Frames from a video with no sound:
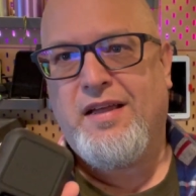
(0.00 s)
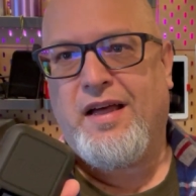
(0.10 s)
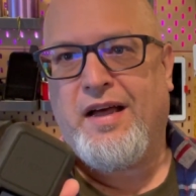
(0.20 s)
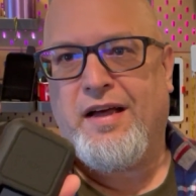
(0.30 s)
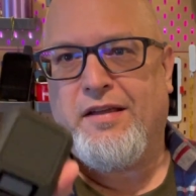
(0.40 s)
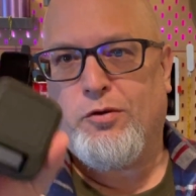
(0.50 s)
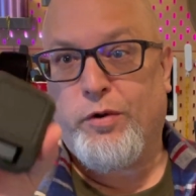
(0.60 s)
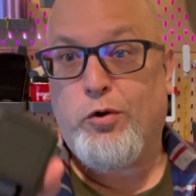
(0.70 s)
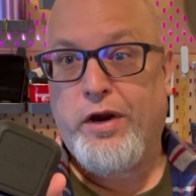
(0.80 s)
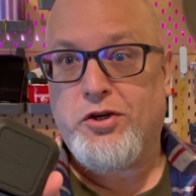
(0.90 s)
uh, the
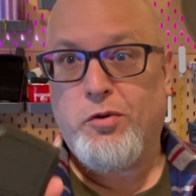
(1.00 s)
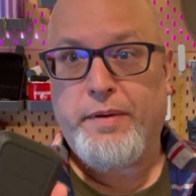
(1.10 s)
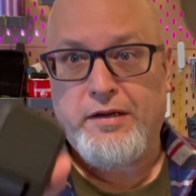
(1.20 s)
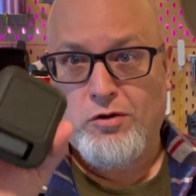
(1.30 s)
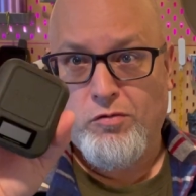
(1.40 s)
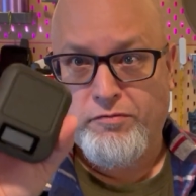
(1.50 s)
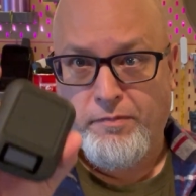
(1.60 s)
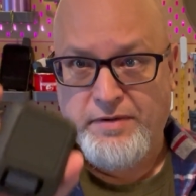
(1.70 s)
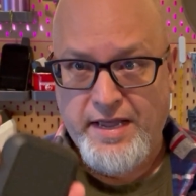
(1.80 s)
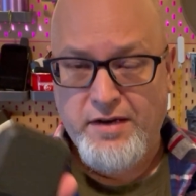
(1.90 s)
recreational plans go
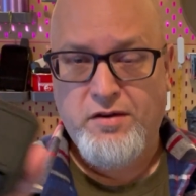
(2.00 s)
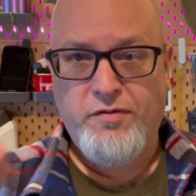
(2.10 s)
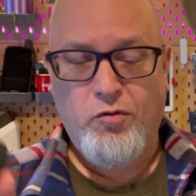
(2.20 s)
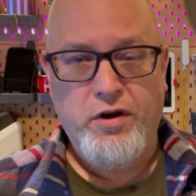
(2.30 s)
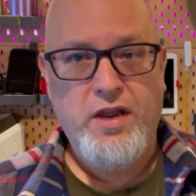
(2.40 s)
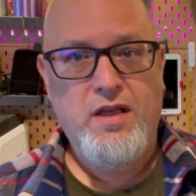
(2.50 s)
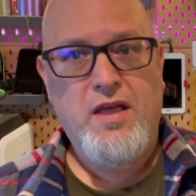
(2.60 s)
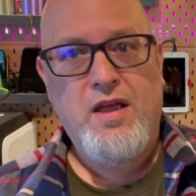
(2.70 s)
from 10 to 40.